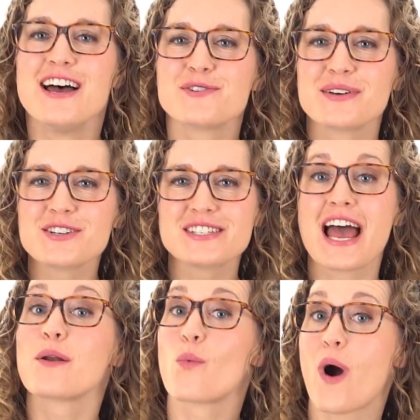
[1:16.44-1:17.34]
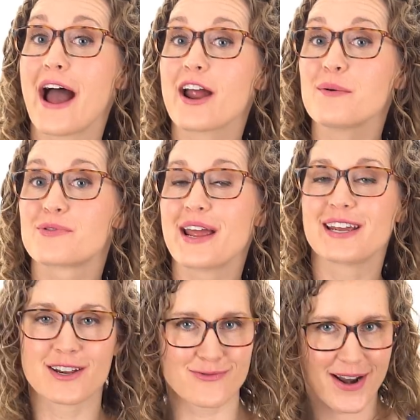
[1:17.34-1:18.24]
To understand why our brain
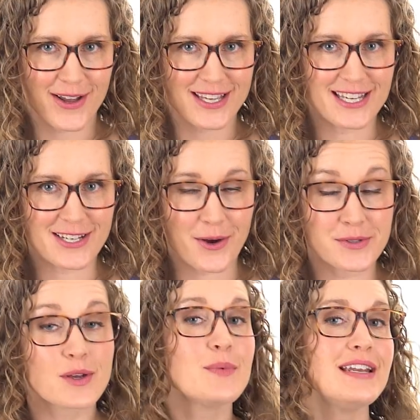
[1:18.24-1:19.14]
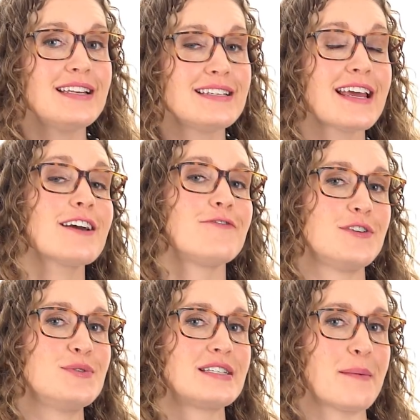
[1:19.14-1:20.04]
can run on ketones, we need to take a
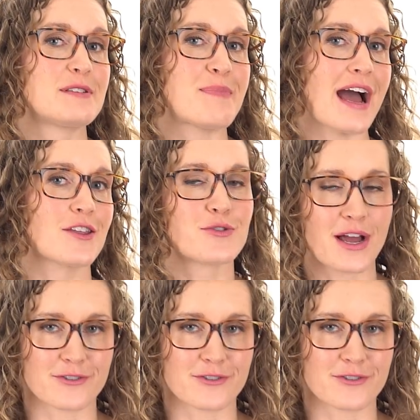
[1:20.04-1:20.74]
few steps back through